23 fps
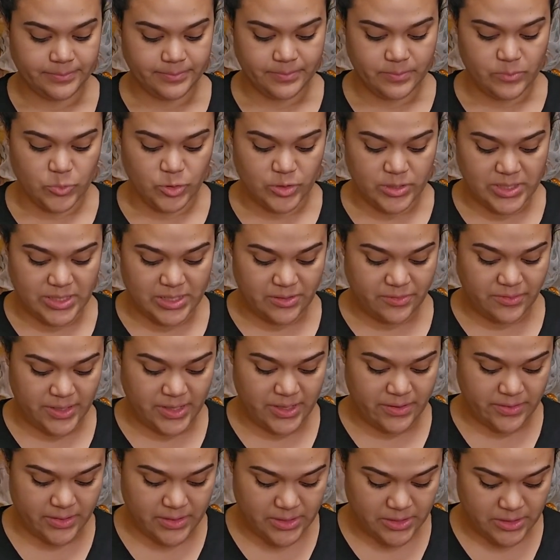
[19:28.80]
We'll see if I
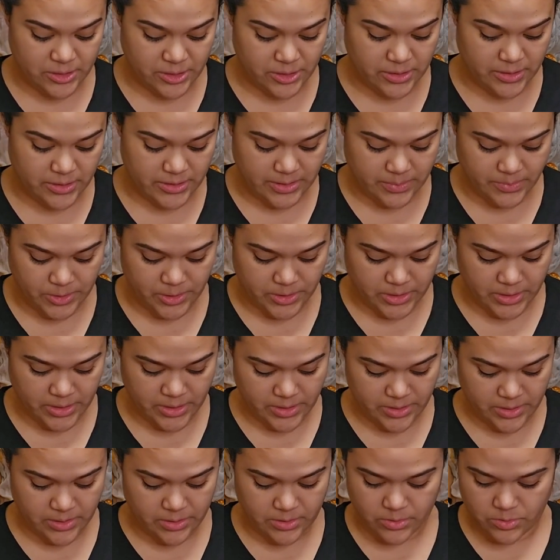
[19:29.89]
even started them or
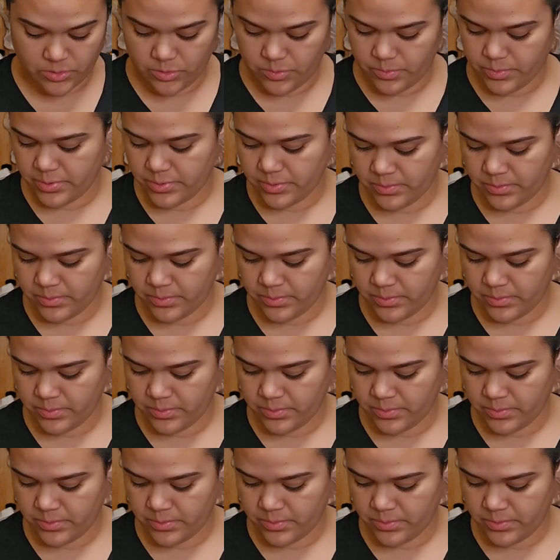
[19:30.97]
not. Nope.